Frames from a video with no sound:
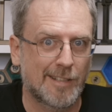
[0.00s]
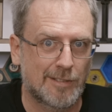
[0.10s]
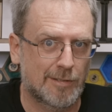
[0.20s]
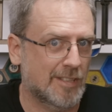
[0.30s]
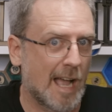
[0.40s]

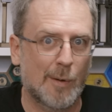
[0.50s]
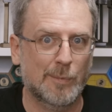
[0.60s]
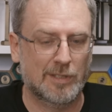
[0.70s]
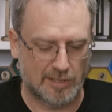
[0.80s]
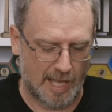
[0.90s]

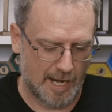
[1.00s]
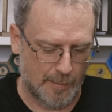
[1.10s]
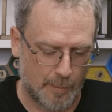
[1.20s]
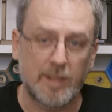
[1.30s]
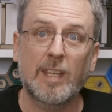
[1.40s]
sound
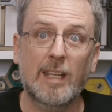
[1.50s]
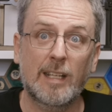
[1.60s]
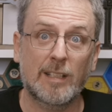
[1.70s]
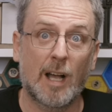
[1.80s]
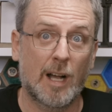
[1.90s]
setup with
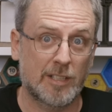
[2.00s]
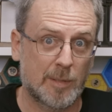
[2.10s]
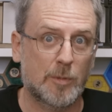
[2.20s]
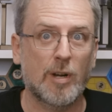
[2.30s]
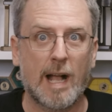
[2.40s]
the
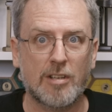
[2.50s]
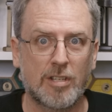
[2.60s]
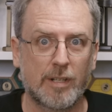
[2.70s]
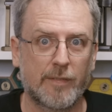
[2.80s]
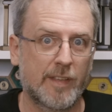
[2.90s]

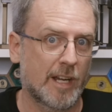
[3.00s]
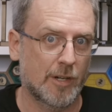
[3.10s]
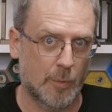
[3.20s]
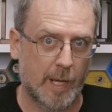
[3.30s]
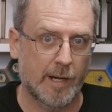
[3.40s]
subtraction of the
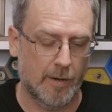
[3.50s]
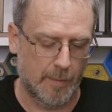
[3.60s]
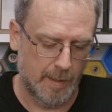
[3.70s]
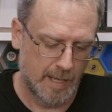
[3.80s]
Arduino.